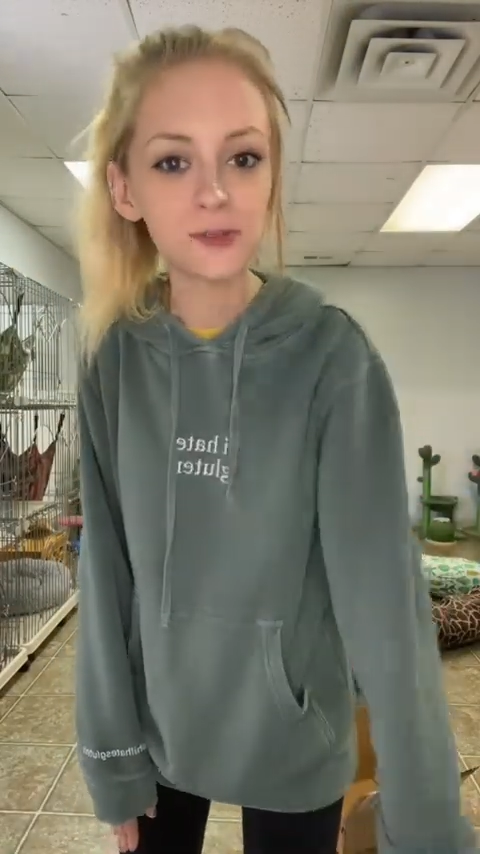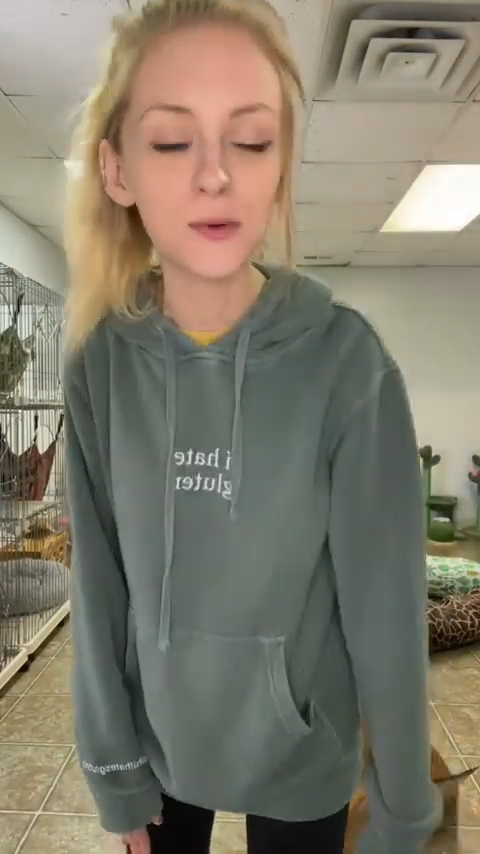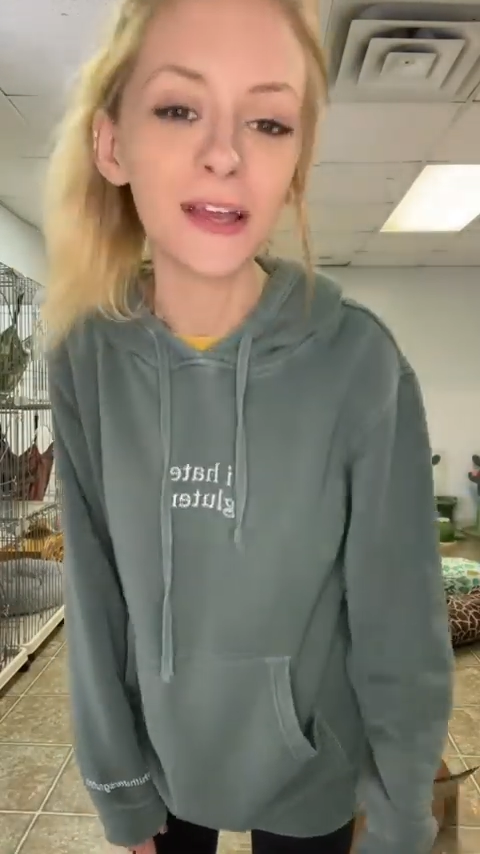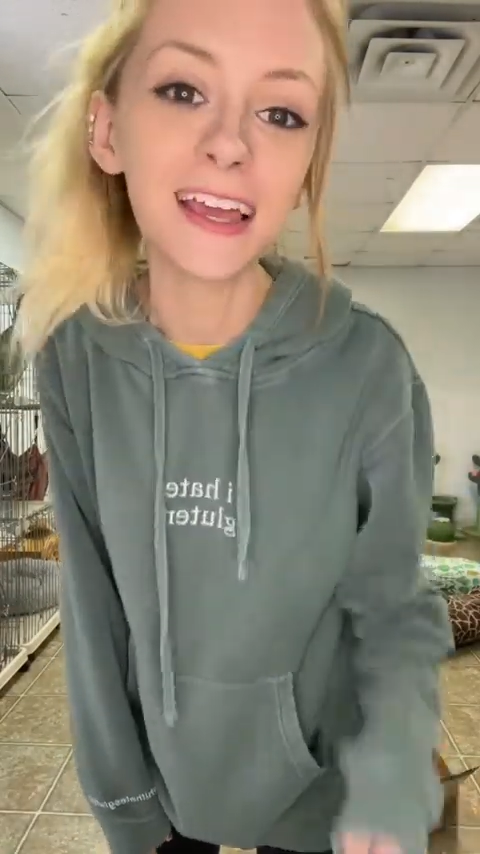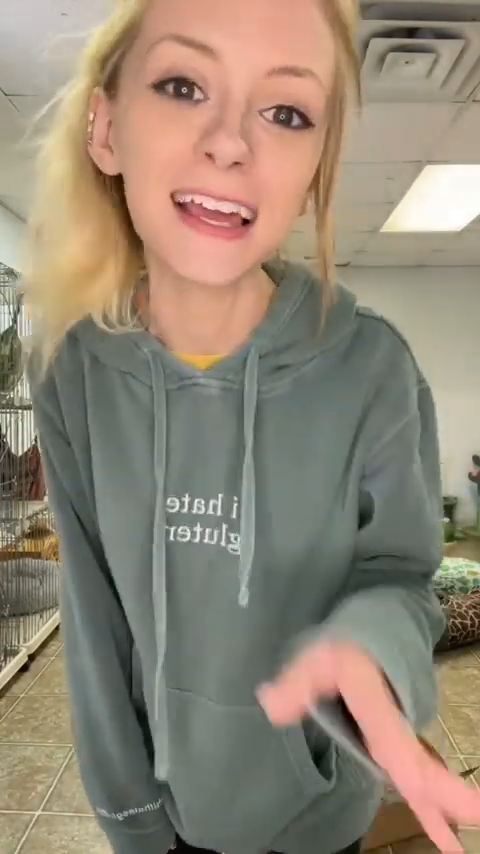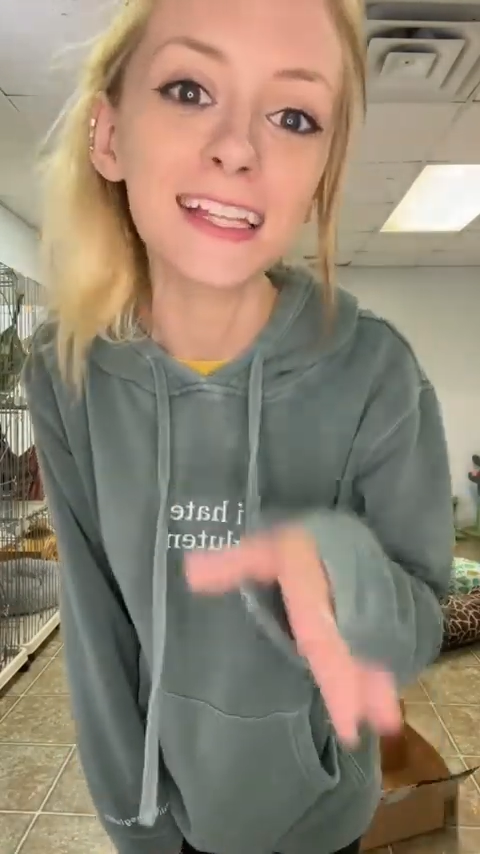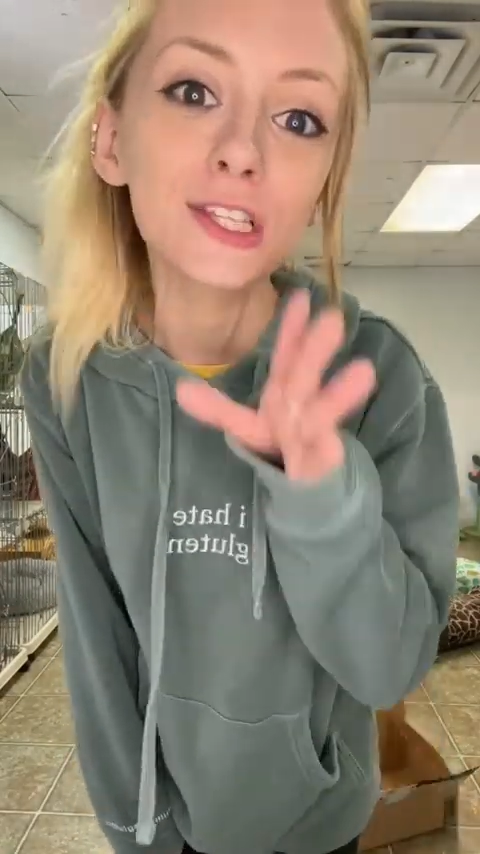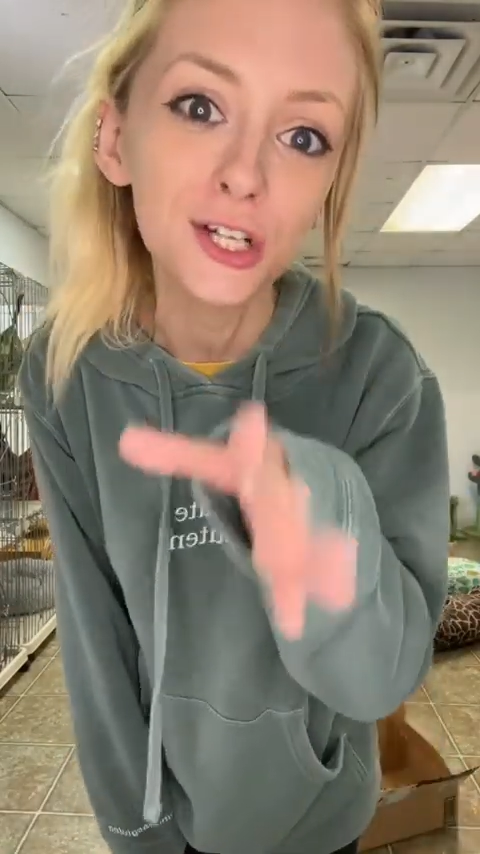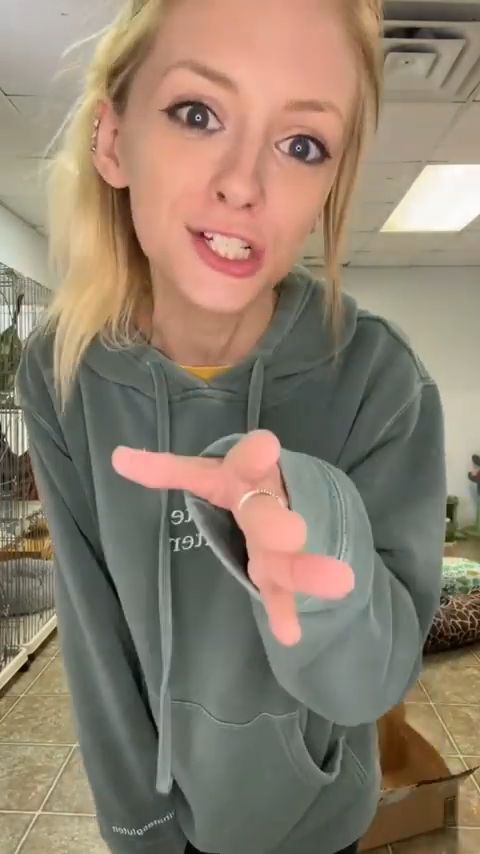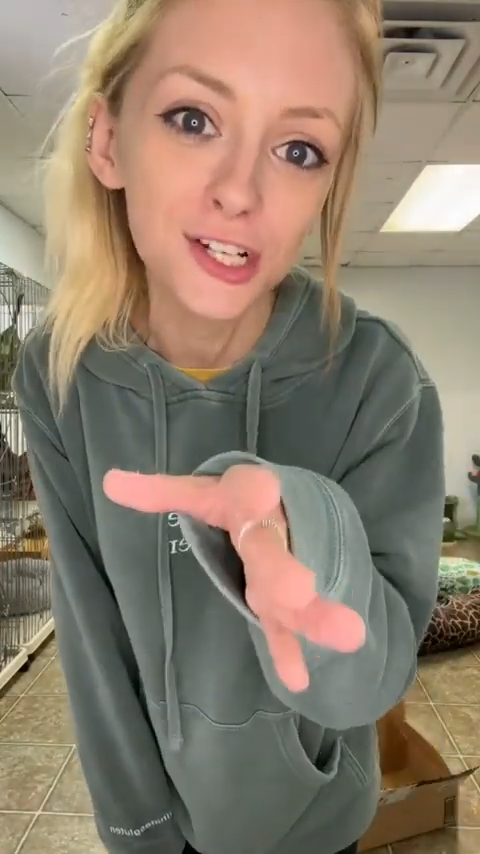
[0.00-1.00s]
so I can't
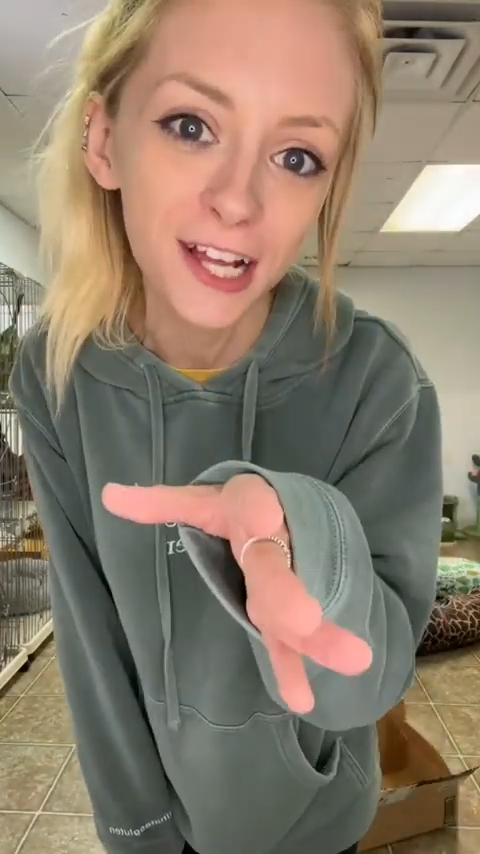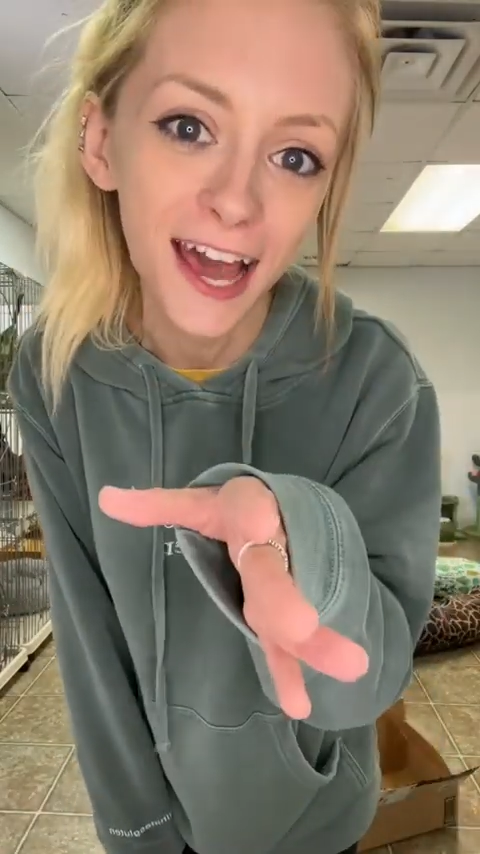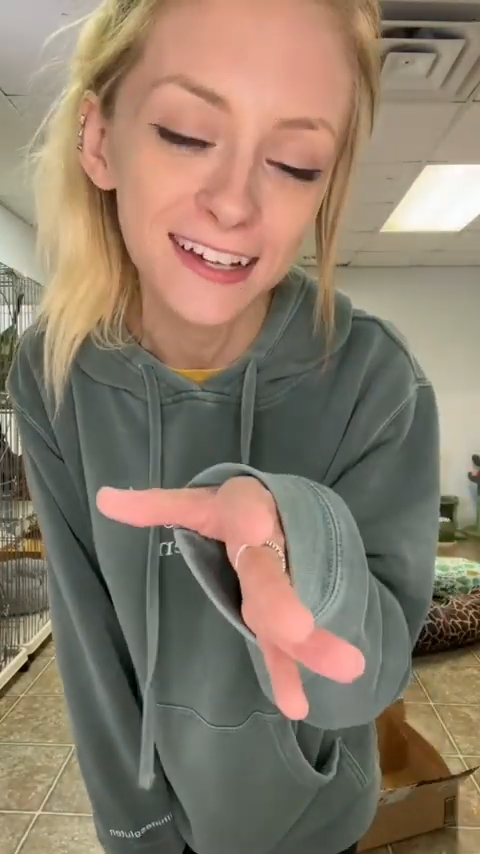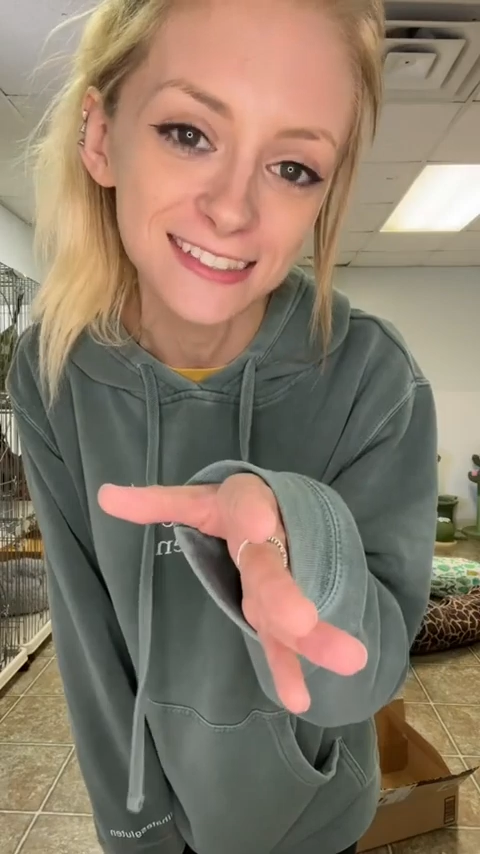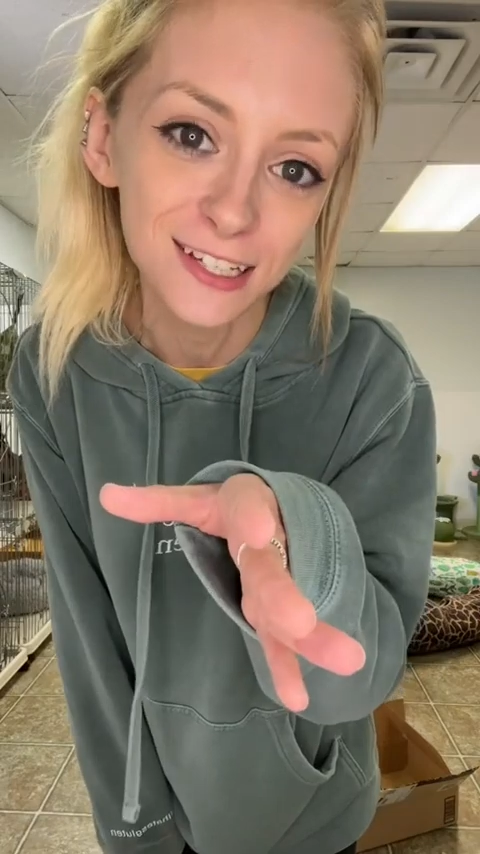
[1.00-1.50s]
look at your cat and